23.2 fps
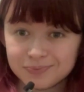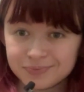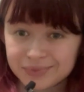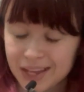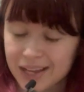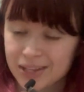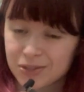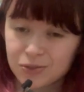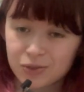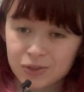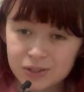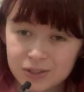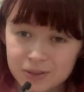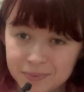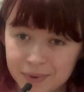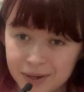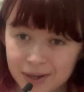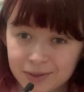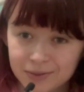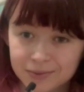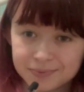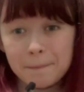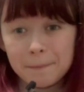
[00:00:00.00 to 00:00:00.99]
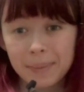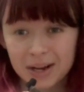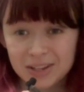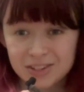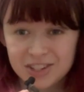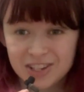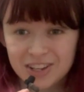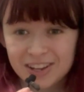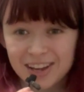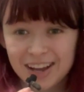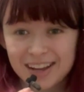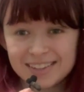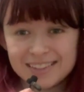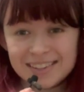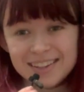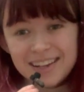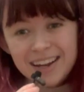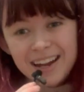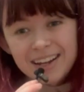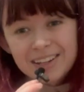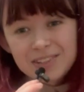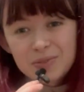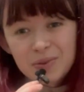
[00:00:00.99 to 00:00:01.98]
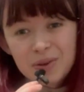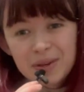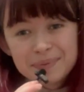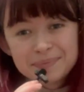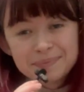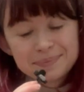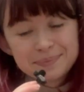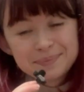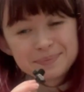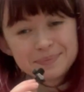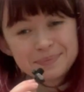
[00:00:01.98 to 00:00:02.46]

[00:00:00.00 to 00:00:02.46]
That's what it's about. But I'll see you guys in the next one.